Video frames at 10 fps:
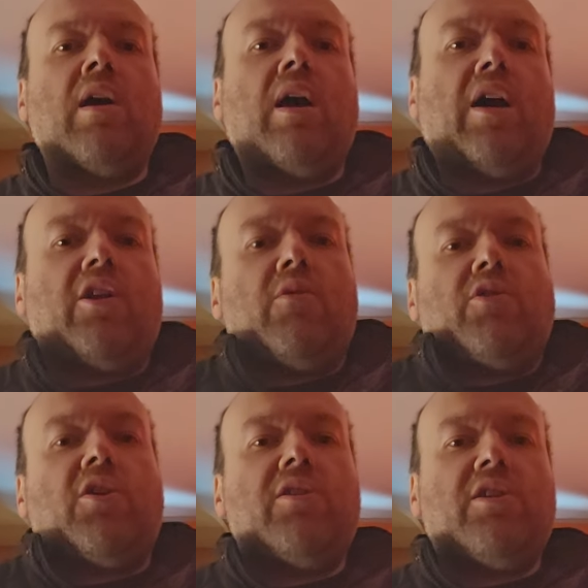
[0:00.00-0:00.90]
I know it's
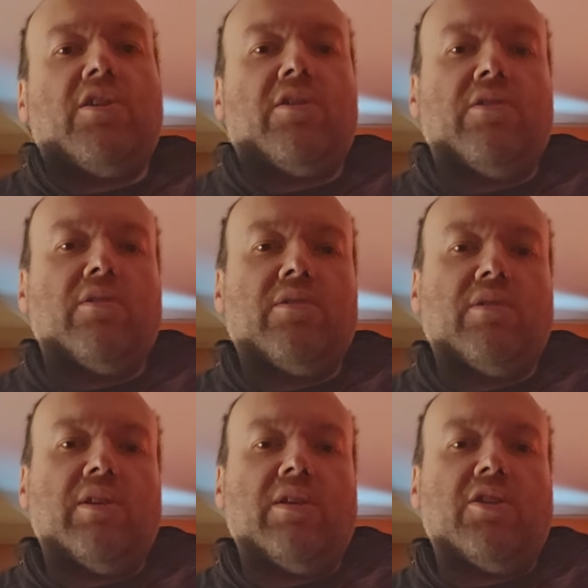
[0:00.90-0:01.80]
only a
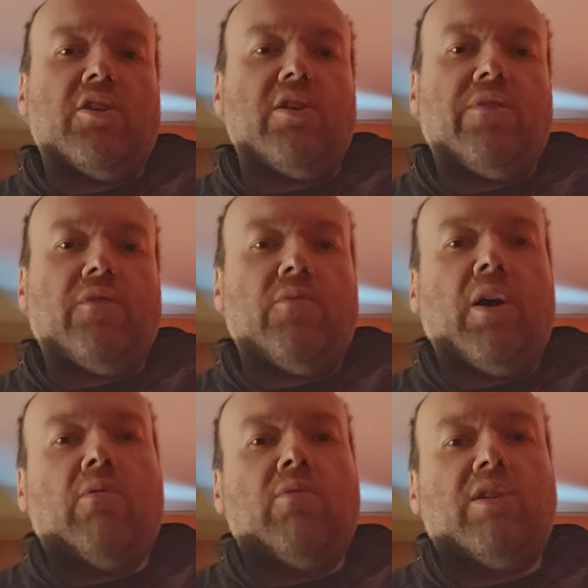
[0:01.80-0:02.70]
it's only a
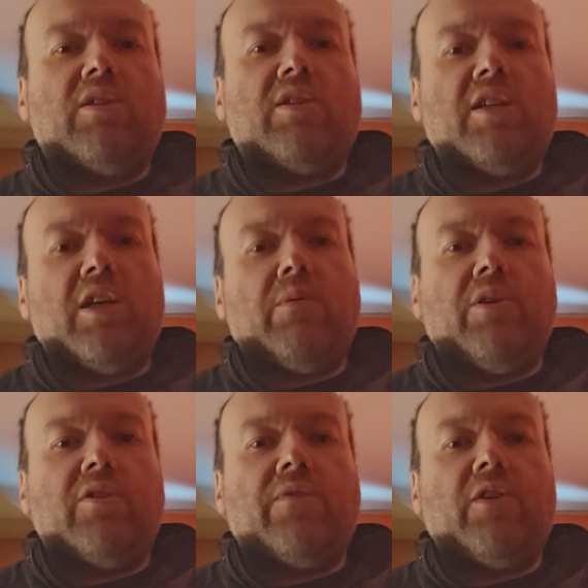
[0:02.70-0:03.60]
well, it's a
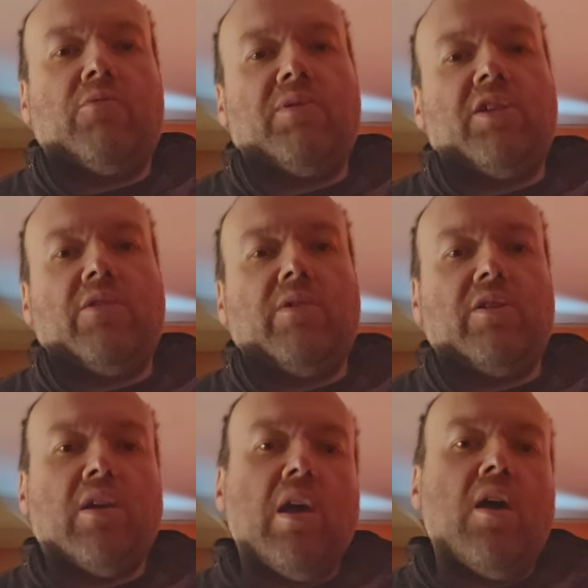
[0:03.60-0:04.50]
series, film
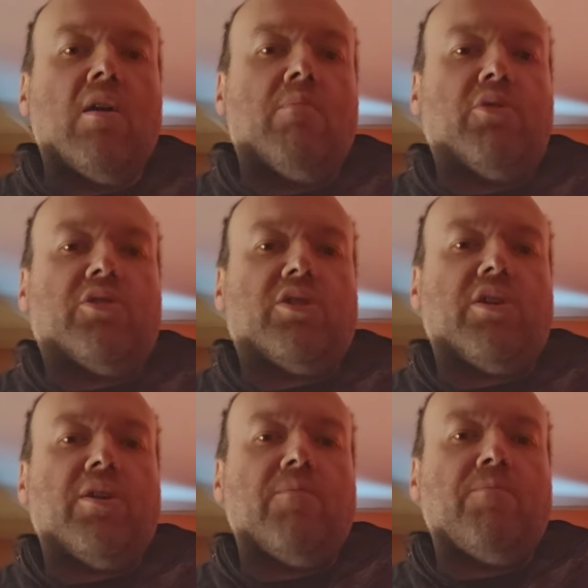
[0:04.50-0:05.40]
series, but
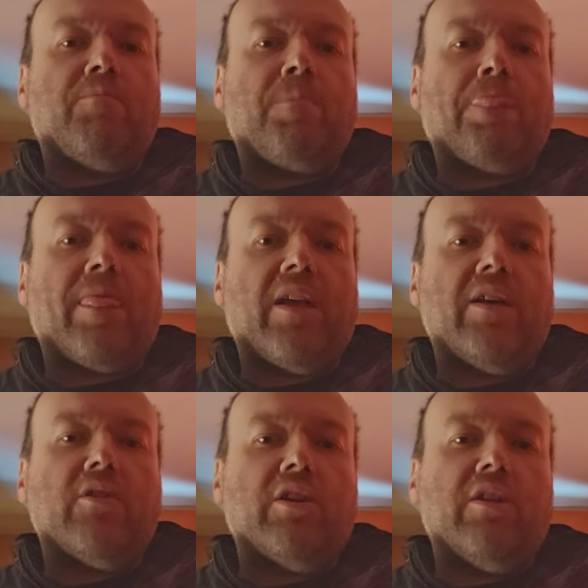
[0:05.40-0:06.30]
um,
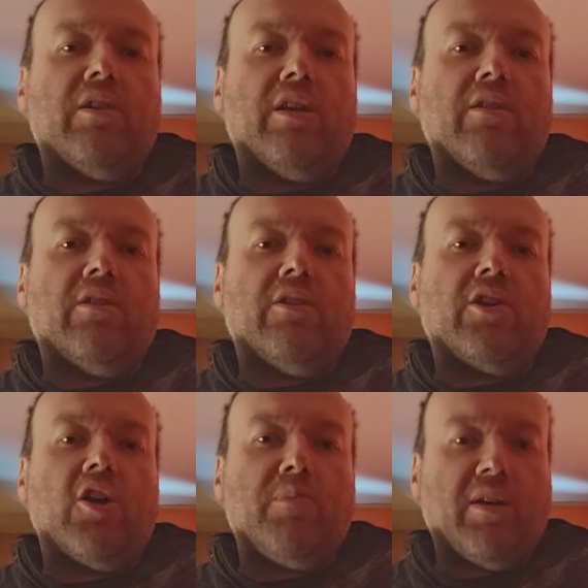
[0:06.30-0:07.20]
in in in the
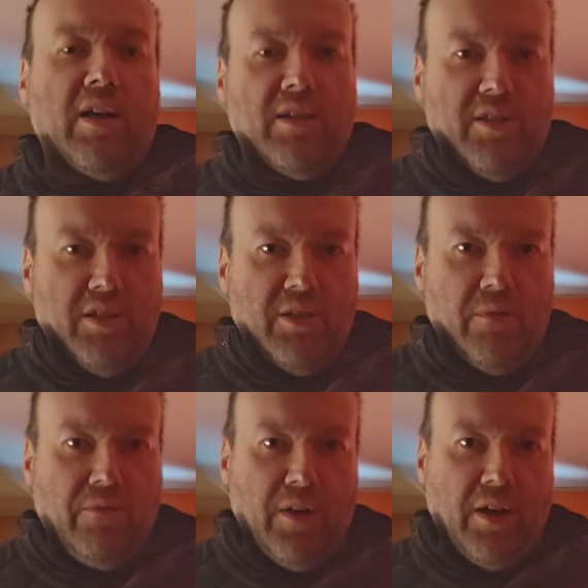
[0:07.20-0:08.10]
Cobra Kai
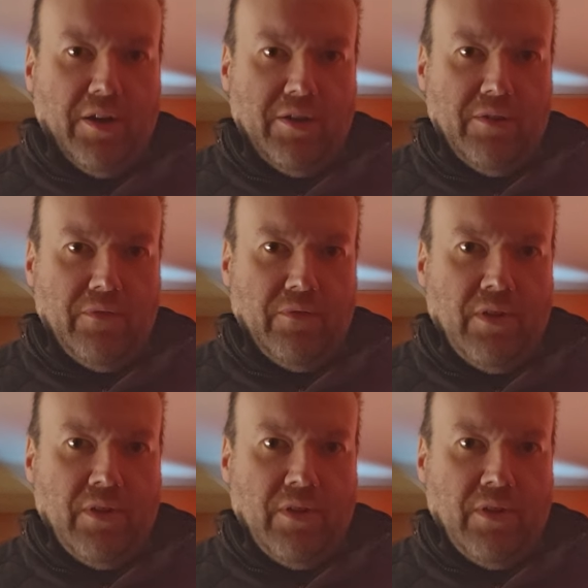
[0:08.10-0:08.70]
season five,